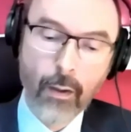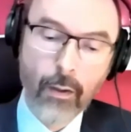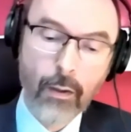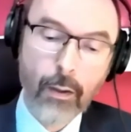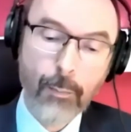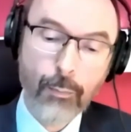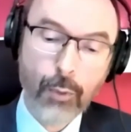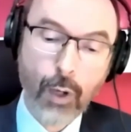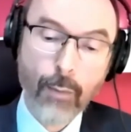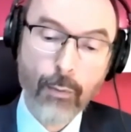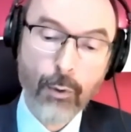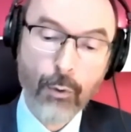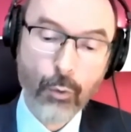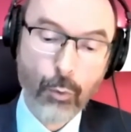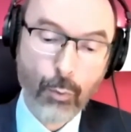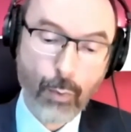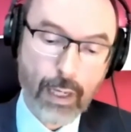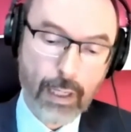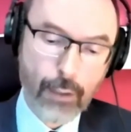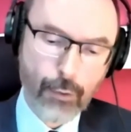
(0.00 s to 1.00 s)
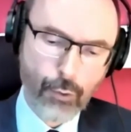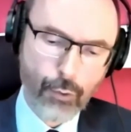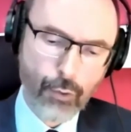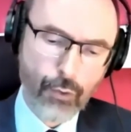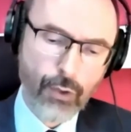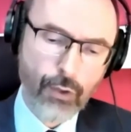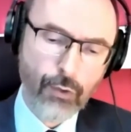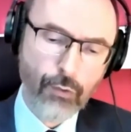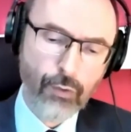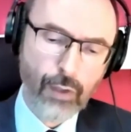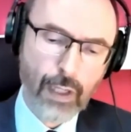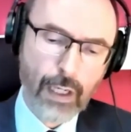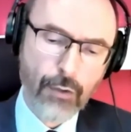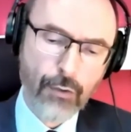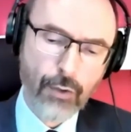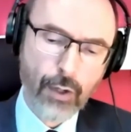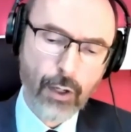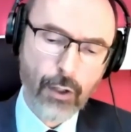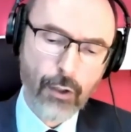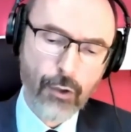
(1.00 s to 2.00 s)
The problem remained 2 years
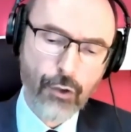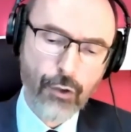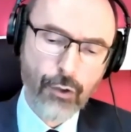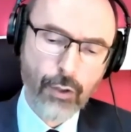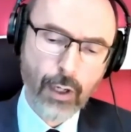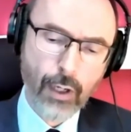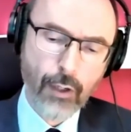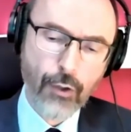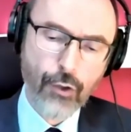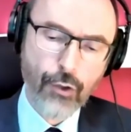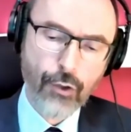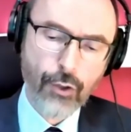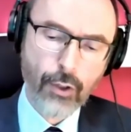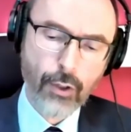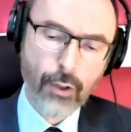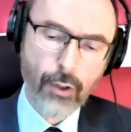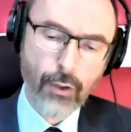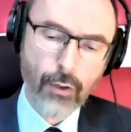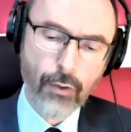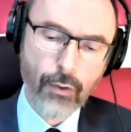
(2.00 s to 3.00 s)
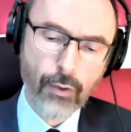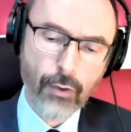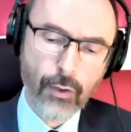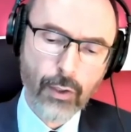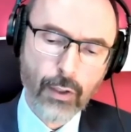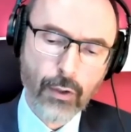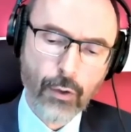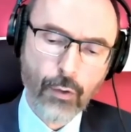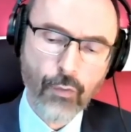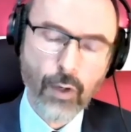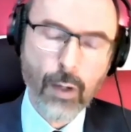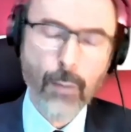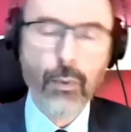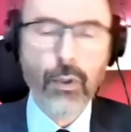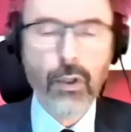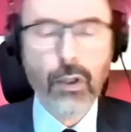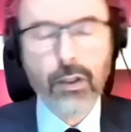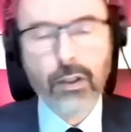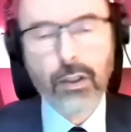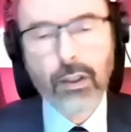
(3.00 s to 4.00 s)
later. I journaled in November
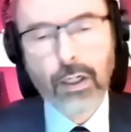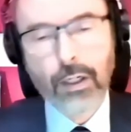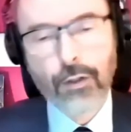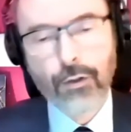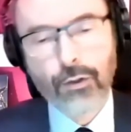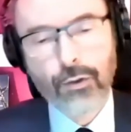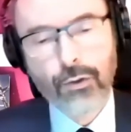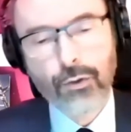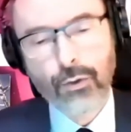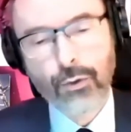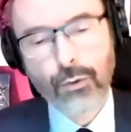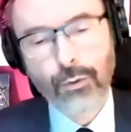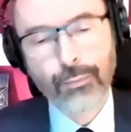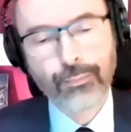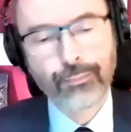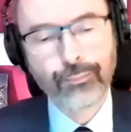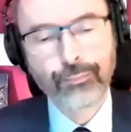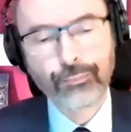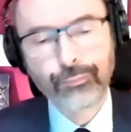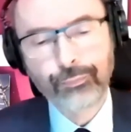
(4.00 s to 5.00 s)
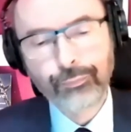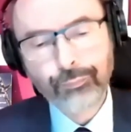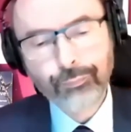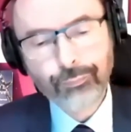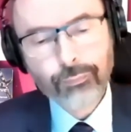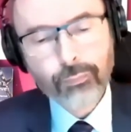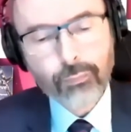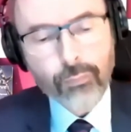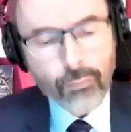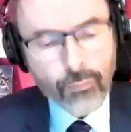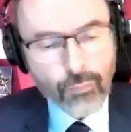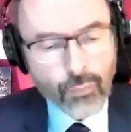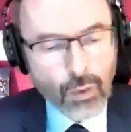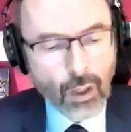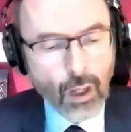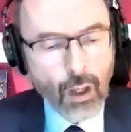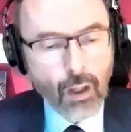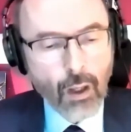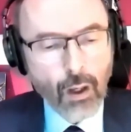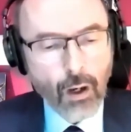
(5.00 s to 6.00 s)
1982.
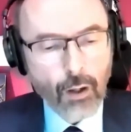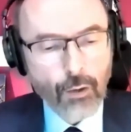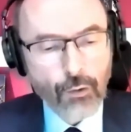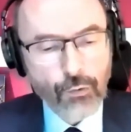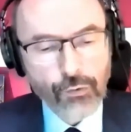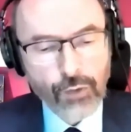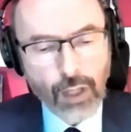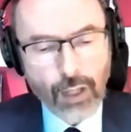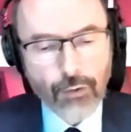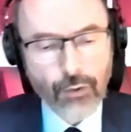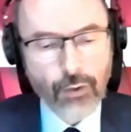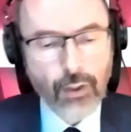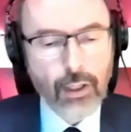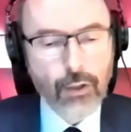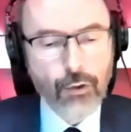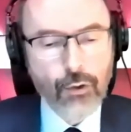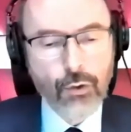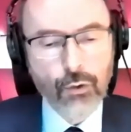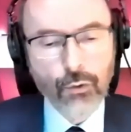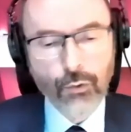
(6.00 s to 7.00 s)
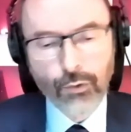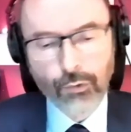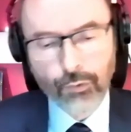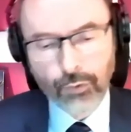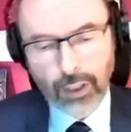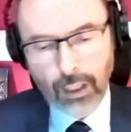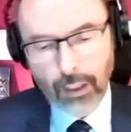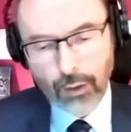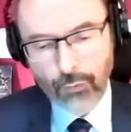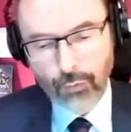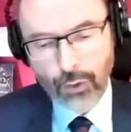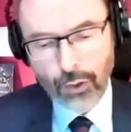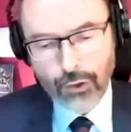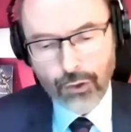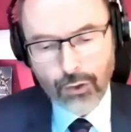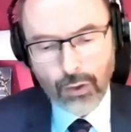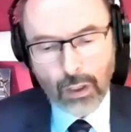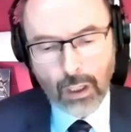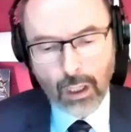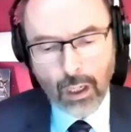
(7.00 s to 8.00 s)
On Saturday at Eucharistic
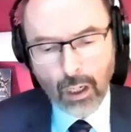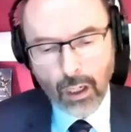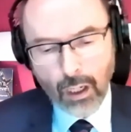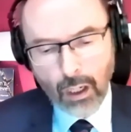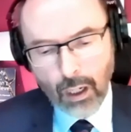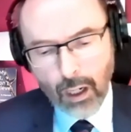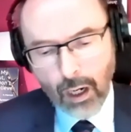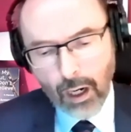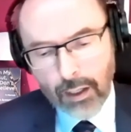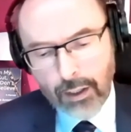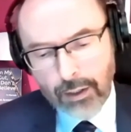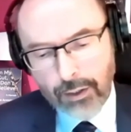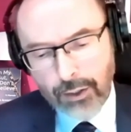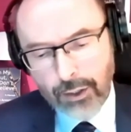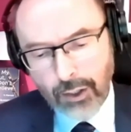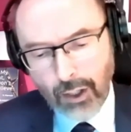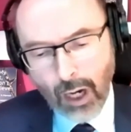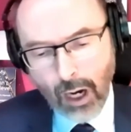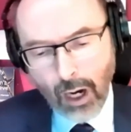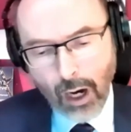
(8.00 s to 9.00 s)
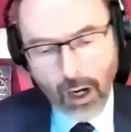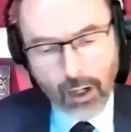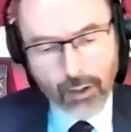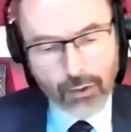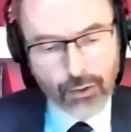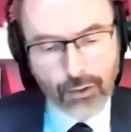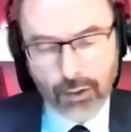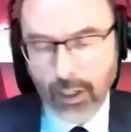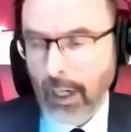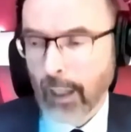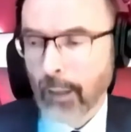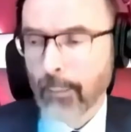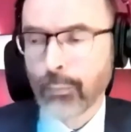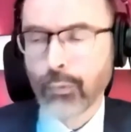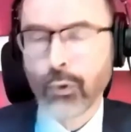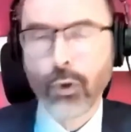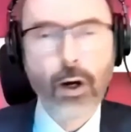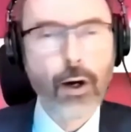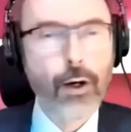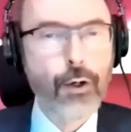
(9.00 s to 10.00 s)
Adoration, I had a near heart attack
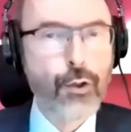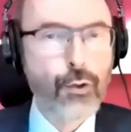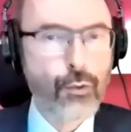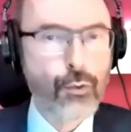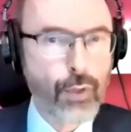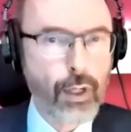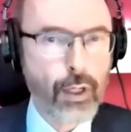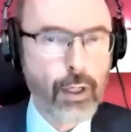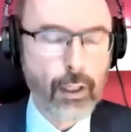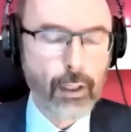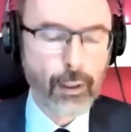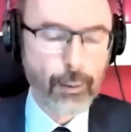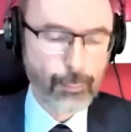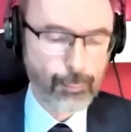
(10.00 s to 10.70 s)
prior to reading.